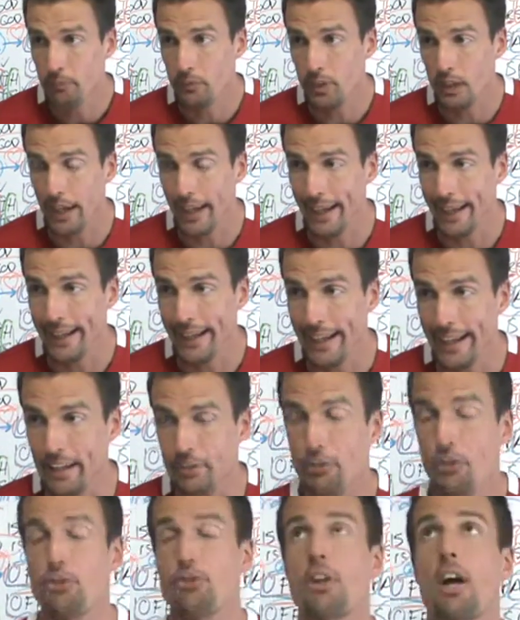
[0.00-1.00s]
Okay? It
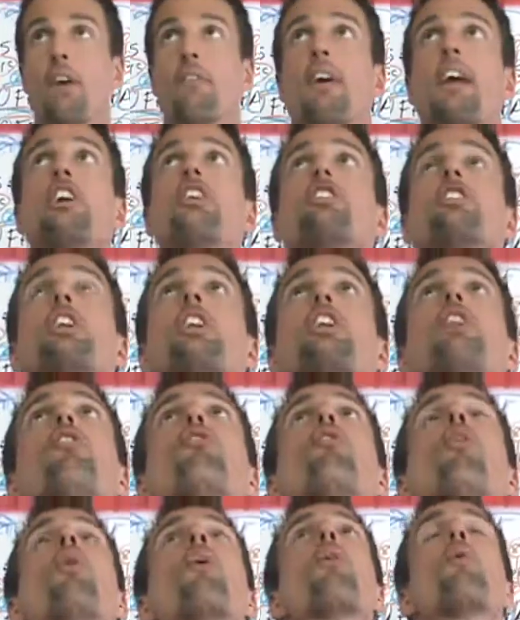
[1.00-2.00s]
is the salvation
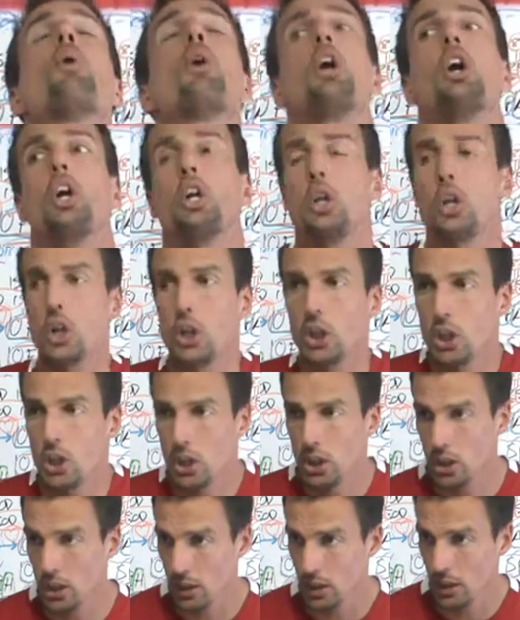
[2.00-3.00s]
for the world.
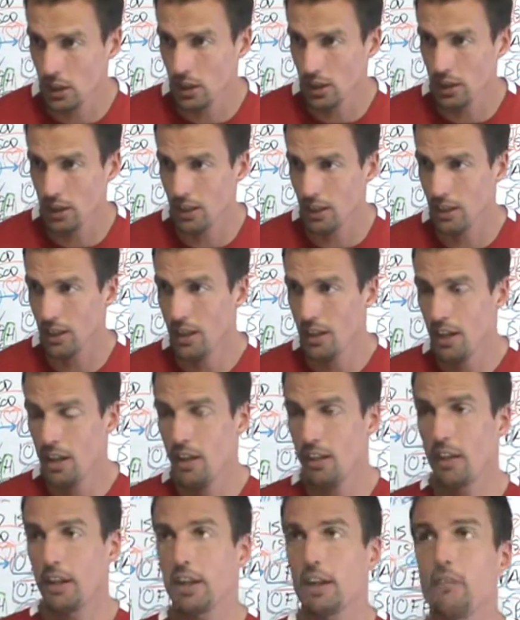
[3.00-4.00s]

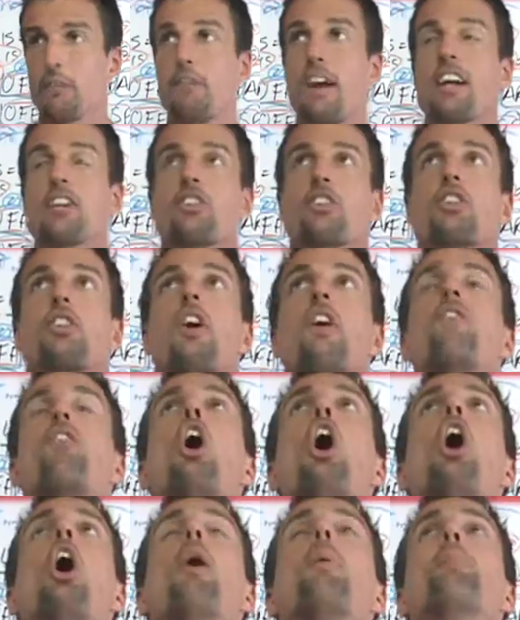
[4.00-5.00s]
The confession of
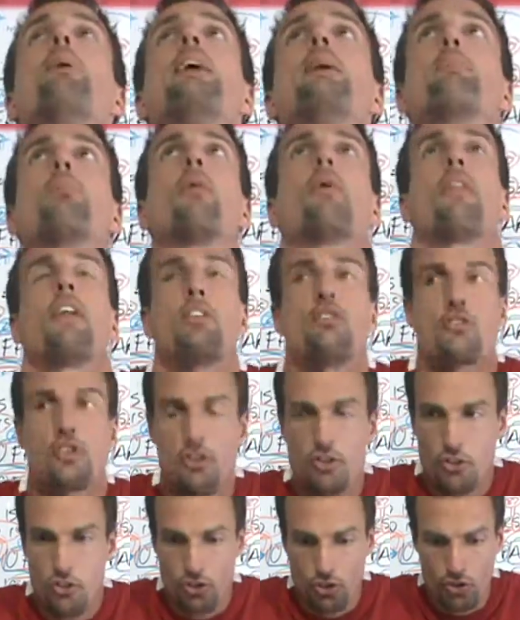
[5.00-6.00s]
all people that
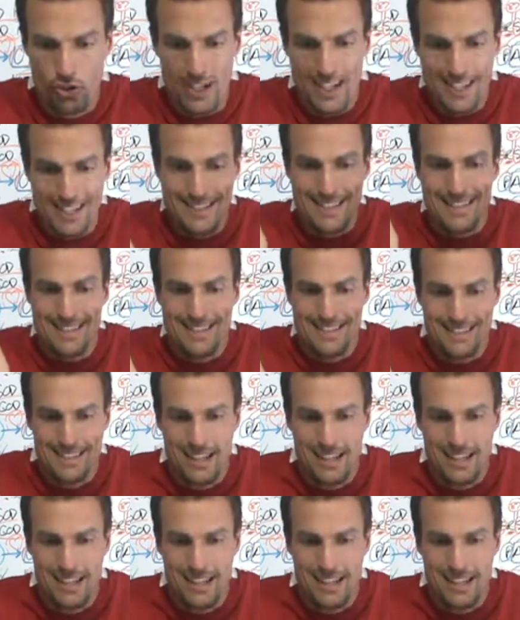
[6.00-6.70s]
Jesus Christ is